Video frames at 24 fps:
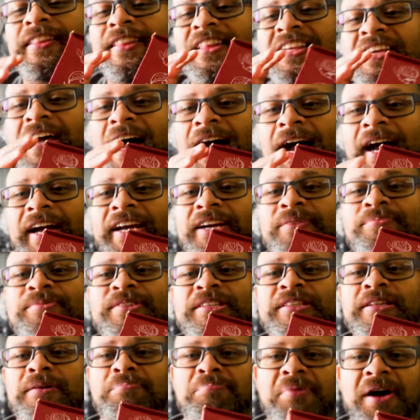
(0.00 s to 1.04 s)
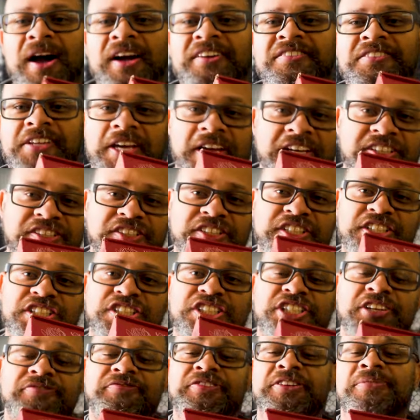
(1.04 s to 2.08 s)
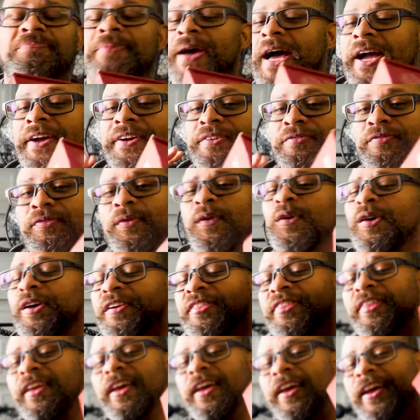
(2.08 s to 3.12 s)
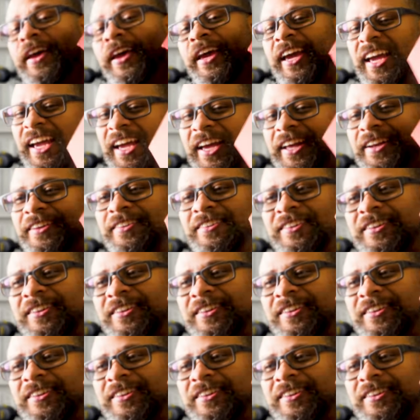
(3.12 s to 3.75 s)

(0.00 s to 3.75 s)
the items in the box actually shifting back and forth. And